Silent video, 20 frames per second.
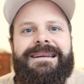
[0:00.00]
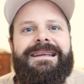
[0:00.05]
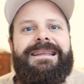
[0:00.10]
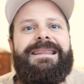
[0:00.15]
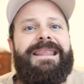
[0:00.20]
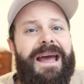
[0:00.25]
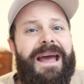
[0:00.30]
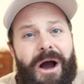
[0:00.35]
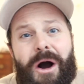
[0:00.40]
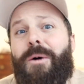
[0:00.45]

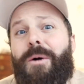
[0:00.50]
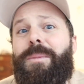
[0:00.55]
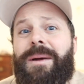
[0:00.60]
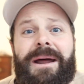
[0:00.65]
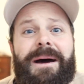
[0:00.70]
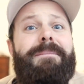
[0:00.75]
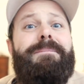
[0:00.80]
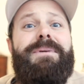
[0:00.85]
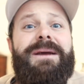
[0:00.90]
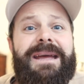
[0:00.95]
They open
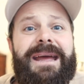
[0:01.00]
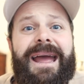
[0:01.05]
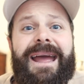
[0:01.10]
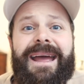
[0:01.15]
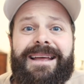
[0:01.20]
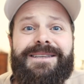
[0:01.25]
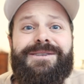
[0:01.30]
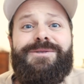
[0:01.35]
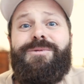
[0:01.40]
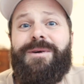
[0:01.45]
up
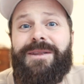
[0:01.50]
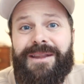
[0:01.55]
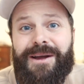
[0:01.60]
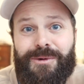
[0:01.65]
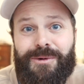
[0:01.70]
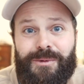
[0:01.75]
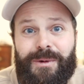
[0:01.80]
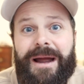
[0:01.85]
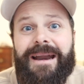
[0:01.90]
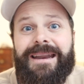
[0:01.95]
Behance when they're
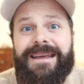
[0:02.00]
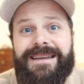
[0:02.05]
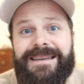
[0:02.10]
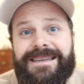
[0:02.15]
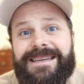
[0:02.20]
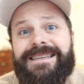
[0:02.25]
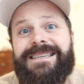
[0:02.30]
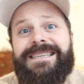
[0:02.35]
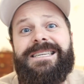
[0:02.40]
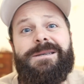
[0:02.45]
ready
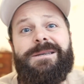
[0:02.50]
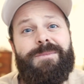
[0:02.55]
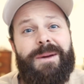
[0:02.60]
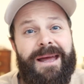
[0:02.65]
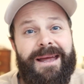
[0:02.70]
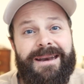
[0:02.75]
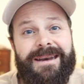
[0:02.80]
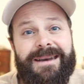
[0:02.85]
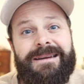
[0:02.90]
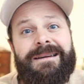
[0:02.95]
to
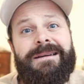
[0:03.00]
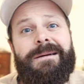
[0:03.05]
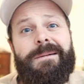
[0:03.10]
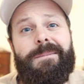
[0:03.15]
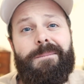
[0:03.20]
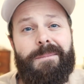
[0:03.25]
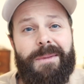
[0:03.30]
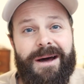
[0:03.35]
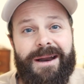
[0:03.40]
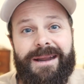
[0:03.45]
spend
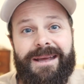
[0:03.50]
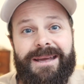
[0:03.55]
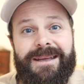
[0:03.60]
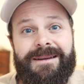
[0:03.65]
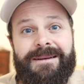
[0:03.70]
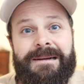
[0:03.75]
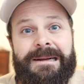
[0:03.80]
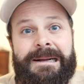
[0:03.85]
money.